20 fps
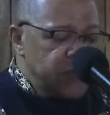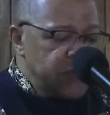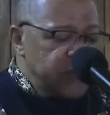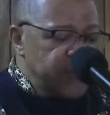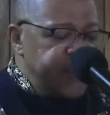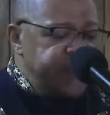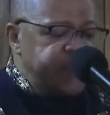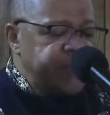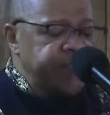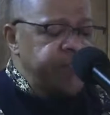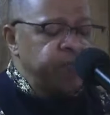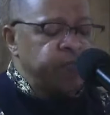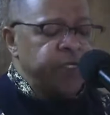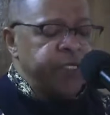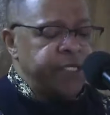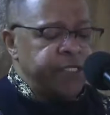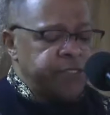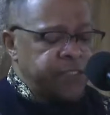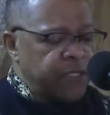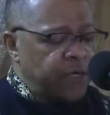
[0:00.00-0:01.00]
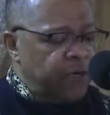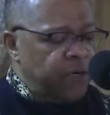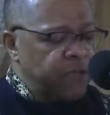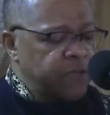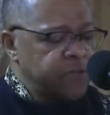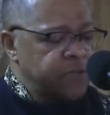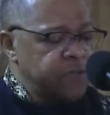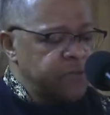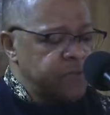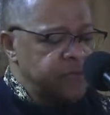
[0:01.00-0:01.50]
you listen when it
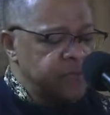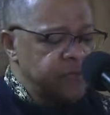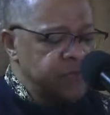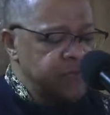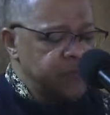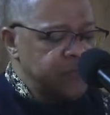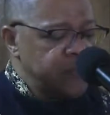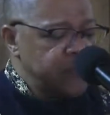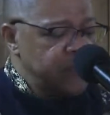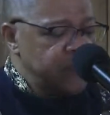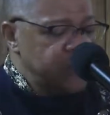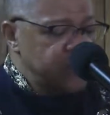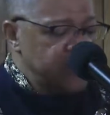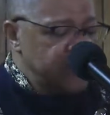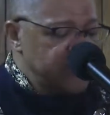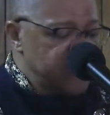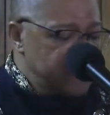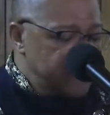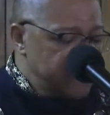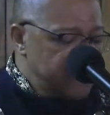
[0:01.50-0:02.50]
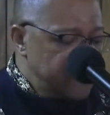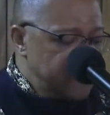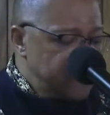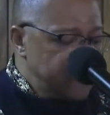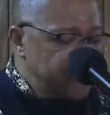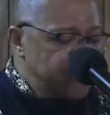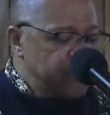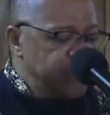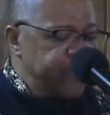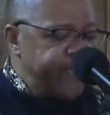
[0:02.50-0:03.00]
talks.
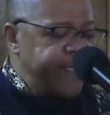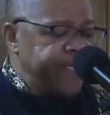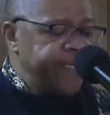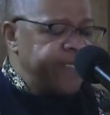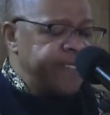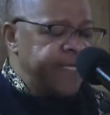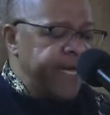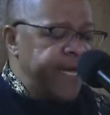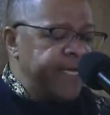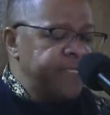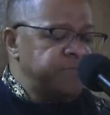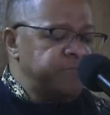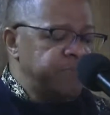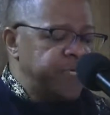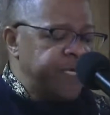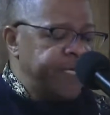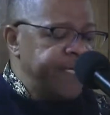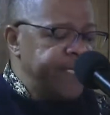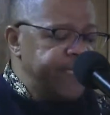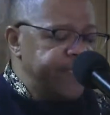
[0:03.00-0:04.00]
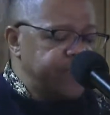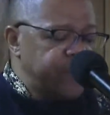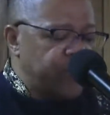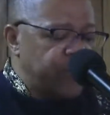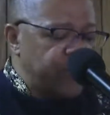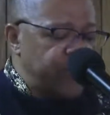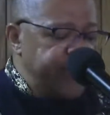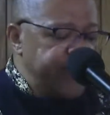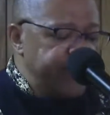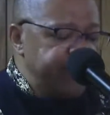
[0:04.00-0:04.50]
You recognize money as
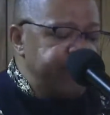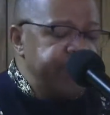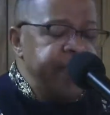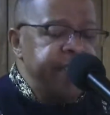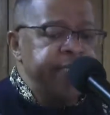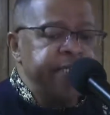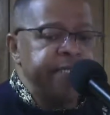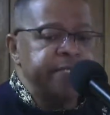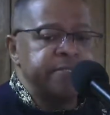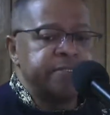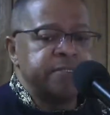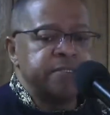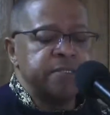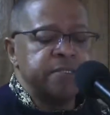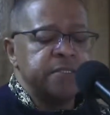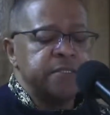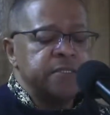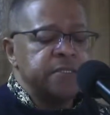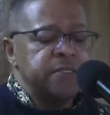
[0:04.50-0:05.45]
only a means